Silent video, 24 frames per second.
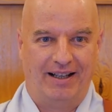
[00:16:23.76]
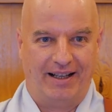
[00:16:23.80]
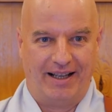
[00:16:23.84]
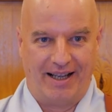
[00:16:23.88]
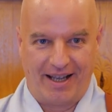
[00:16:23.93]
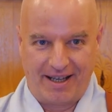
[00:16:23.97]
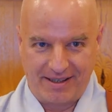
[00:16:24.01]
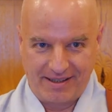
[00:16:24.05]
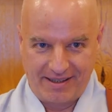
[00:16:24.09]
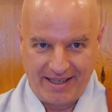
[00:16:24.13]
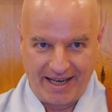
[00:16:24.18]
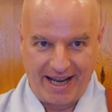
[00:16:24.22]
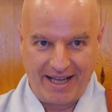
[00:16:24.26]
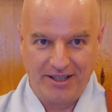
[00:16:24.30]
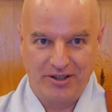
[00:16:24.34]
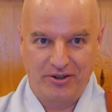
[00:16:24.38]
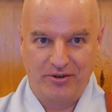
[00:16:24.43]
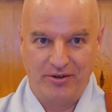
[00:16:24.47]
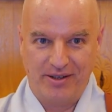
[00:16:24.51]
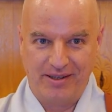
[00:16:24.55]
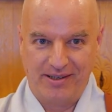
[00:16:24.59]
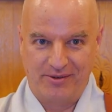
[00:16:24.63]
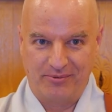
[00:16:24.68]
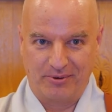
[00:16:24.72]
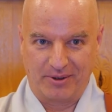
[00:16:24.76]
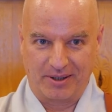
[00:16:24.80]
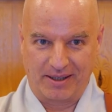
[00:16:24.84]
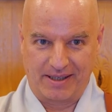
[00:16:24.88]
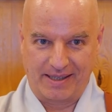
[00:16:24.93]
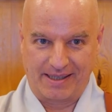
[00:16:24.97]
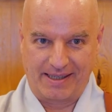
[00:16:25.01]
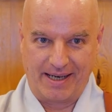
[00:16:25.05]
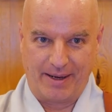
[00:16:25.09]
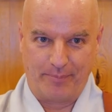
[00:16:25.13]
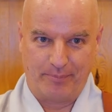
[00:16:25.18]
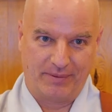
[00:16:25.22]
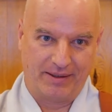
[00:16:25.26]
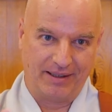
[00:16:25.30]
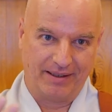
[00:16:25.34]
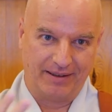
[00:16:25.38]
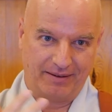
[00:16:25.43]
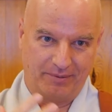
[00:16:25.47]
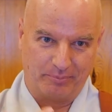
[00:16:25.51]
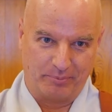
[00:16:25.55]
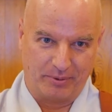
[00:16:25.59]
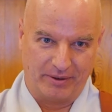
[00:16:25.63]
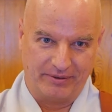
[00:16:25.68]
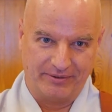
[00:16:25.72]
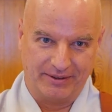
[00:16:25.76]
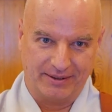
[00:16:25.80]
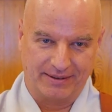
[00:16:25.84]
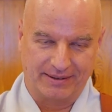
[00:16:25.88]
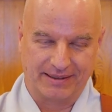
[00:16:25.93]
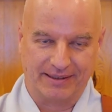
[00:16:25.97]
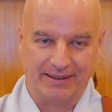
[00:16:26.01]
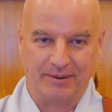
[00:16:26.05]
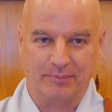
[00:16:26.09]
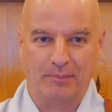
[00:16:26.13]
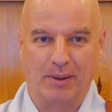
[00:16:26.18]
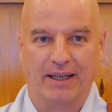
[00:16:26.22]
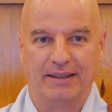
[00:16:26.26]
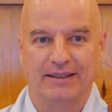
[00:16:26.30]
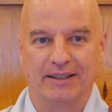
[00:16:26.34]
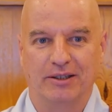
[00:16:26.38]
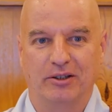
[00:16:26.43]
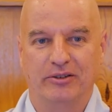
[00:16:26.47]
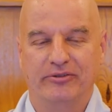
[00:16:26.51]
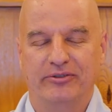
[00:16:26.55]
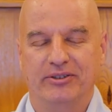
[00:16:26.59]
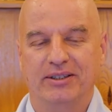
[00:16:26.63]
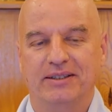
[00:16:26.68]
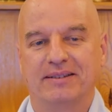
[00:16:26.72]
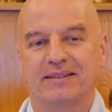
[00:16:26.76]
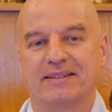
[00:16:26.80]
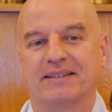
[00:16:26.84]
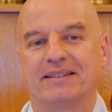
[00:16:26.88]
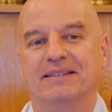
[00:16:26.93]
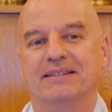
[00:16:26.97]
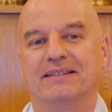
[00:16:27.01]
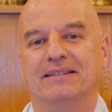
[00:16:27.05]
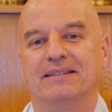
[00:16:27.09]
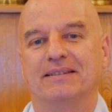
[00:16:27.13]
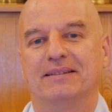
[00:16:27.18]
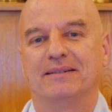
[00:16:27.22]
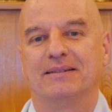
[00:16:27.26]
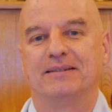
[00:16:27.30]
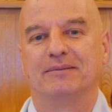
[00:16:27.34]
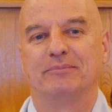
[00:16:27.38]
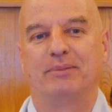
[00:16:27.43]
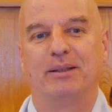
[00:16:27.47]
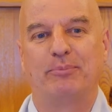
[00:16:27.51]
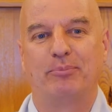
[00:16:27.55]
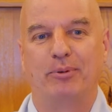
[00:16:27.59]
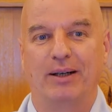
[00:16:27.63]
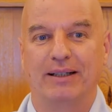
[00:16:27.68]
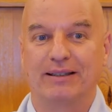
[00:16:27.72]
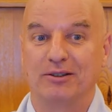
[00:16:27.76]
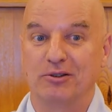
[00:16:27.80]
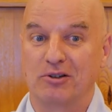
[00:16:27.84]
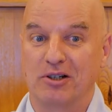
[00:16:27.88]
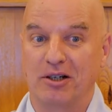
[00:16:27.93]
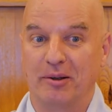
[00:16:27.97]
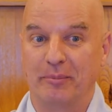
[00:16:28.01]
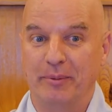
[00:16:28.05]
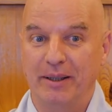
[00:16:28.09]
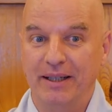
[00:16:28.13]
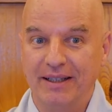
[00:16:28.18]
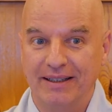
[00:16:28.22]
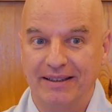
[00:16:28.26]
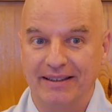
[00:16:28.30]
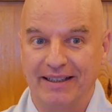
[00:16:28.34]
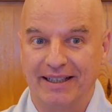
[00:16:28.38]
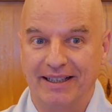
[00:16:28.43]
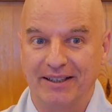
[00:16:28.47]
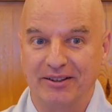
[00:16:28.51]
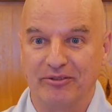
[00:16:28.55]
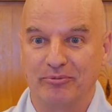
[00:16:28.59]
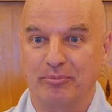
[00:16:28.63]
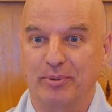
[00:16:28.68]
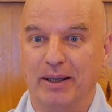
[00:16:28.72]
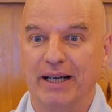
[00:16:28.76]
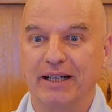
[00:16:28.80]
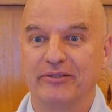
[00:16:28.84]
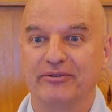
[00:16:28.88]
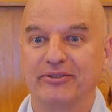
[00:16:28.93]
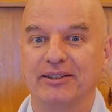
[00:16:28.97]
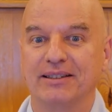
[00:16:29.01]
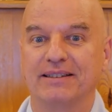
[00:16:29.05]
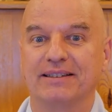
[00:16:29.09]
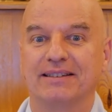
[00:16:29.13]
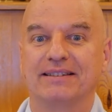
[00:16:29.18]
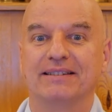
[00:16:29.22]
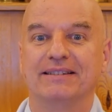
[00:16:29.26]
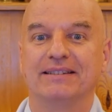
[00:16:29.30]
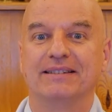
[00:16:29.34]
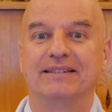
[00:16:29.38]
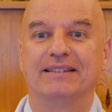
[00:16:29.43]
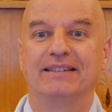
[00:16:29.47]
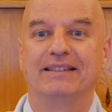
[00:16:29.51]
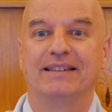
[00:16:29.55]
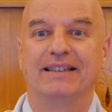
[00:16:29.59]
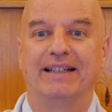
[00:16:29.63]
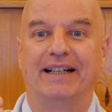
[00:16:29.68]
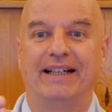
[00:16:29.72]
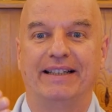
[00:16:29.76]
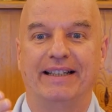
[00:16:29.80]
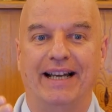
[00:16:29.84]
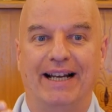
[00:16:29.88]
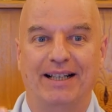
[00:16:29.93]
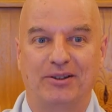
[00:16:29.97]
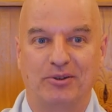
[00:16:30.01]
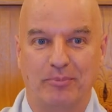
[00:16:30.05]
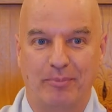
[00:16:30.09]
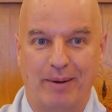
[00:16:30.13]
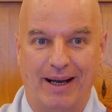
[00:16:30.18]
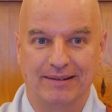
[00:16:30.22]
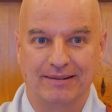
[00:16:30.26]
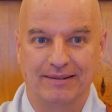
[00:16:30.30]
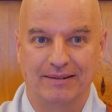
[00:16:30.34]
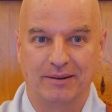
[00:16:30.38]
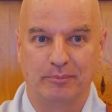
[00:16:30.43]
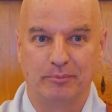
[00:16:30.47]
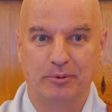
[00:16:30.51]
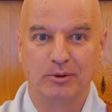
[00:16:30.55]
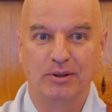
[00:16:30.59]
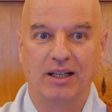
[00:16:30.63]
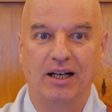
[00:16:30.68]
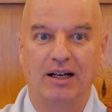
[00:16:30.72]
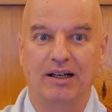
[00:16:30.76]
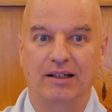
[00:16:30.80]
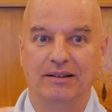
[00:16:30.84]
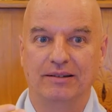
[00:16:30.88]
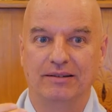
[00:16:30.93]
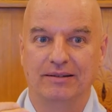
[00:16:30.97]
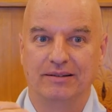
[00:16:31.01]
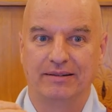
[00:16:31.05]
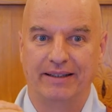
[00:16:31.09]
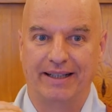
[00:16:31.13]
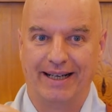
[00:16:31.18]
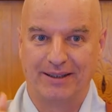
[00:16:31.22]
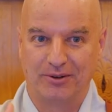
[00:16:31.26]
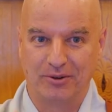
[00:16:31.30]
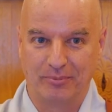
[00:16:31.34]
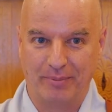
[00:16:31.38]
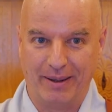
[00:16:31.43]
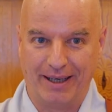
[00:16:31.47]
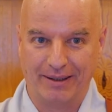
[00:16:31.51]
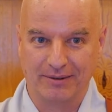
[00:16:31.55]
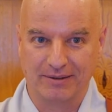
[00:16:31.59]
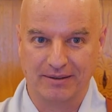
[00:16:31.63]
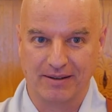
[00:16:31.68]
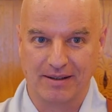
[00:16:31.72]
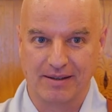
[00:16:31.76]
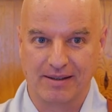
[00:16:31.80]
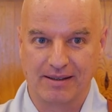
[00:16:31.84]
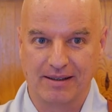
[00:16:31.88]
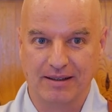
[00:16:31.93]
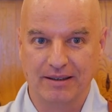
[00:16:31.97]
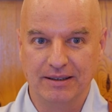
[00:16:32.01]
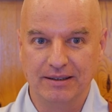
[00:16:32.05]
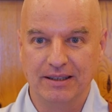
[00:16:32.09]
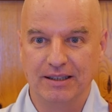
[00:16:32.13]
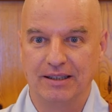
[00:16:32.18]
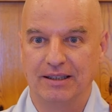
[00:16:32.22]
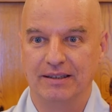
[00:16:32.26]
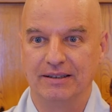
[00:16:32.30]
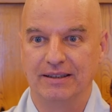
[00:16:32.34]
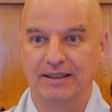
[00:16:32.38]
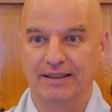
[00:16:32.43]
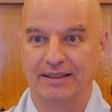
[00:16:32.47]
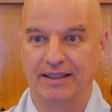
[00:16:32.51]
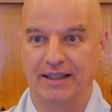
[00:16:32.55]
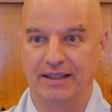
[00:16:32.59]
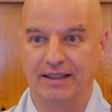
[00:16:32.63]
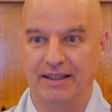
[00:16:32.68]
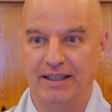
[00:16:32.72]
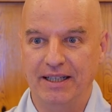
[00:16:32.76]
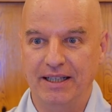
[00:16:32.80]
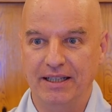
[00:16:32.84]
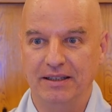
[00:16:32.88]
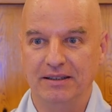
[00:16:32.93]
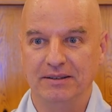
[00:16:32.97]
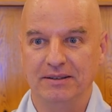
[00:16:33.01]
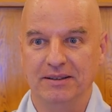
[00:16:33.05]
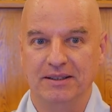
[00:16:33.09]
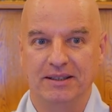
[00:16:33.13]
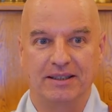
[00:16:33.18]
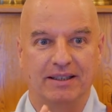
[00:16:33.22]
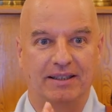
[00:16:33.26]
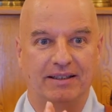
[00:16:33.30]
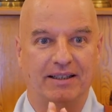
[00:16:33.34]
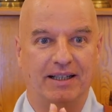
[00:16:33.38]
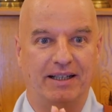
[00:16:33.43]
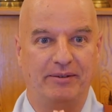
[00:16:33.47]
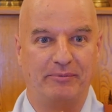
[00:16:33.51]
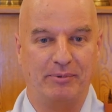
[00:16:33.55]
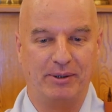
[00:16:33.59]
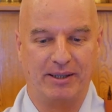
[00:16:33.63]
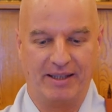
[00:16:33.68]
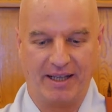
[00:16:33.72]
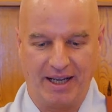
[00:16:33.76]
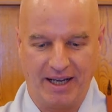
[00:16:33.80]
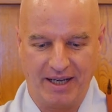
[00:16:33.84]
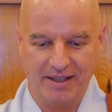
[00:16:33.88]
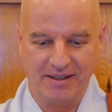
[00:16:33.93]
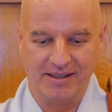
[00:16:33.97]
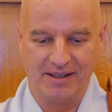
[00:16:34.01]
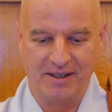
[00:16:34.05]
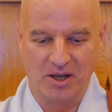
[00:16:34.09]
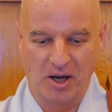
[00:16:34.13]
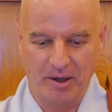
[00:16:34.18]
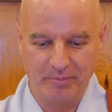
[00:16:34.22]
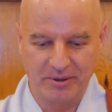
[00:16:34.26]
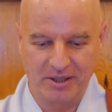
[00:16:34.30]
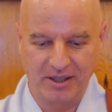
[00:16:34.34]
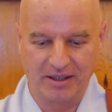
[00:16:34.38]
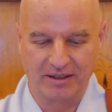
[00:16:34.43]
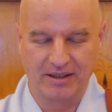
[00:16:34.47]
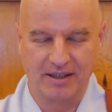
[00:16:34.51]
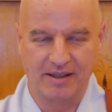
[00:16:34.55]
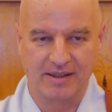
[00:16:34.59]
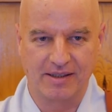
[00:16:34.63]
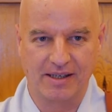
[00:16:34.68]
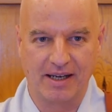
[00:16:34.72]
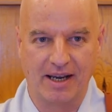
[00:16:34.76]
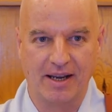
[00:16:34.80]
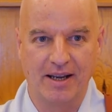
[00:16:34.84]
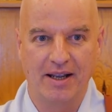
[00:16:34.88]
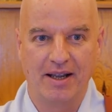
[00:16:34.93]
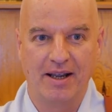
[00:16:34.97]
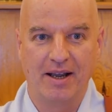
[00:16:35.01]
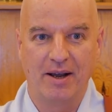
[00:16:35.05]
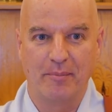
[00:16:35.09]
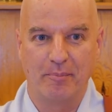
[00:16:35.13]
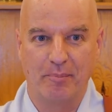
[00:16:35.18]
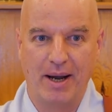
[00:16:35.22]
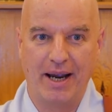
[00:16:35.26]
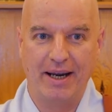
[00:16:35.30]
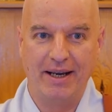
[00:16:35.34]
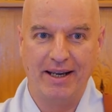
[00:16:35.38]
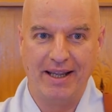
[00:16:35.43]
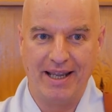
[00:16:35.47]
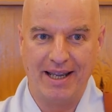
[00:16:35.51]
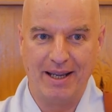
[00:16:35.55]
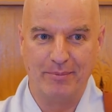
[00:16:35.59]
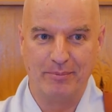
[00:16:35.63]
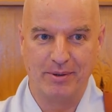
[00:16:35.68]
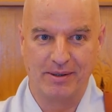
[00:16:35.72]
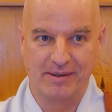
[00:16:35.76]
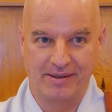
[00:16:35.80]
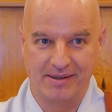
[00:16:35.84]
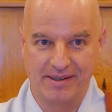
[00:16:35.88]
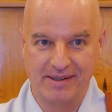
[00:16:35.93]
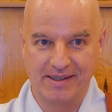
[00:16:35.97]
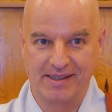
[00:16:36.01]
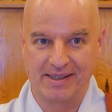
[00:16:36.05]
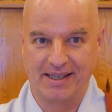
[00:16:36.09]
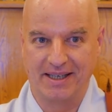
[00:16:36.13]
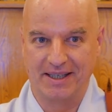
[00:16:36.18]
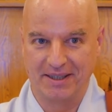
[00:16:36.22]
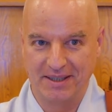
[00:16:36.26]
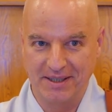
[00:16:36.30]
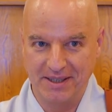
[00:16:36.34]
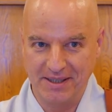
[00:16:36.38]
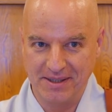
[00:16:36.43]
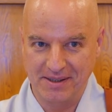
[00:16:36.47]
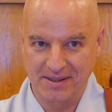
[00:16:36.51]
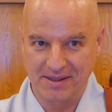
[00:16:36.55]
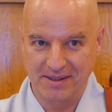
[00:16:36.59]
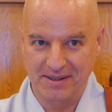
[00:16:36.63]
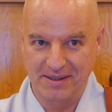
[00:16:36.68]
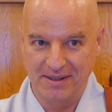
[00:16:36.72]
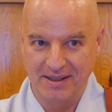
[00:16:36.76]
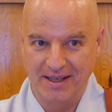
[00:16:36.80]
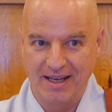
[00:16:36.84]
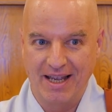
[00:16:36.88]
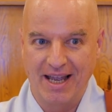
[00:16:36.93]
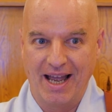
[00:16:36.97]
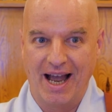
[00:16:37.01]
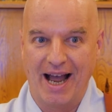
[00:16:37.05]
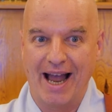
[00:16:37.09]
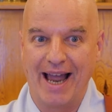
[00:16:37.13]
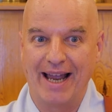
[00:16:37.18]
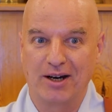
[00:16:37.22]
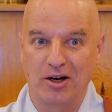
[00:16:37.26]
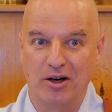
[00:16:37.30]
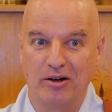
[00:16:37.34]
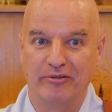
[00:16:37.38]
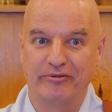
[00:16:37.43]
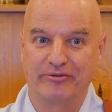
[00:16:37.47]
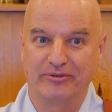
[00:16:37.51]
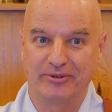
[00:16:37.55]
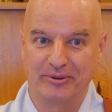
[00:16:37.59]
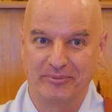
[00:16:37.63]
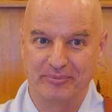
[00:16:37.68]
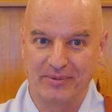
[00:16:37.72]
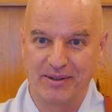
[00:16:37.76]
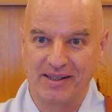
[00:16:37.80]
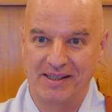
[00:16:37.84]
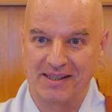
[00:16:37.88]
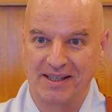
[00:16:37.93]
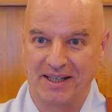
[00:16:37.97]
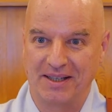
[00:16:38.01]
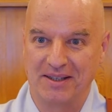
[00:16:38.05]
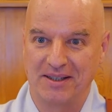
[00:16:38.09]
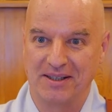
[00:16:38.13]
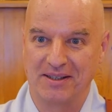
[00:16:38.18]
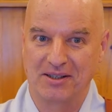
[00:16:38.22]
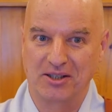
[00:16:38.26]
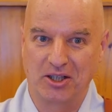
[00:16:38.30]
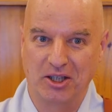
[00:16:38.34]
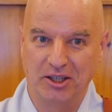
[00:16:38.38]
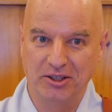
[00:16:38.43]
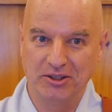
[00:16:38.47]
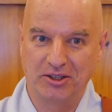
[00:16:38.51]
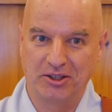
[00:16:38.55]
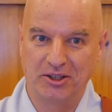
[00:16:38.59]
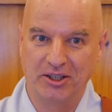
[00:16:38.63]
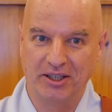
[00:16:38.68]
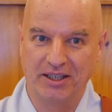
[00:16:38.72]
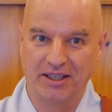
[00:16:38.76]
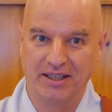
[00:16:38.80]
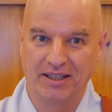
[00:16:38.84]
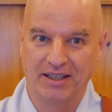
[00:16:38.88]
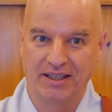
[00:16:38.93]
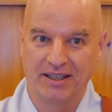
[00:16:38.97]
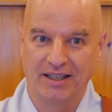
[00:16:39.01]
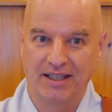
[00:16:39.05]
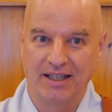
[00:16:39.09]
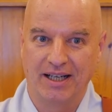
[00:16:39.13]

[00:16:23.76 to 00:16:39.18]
as the entries were accepted previously by the office, people had to come in at the end of breakfast and they had to bow to the Buddha, they had to bow to the Sangha, and then kneel, and then with hands in hapchang, they say, My name is this and this, I come from this and this country,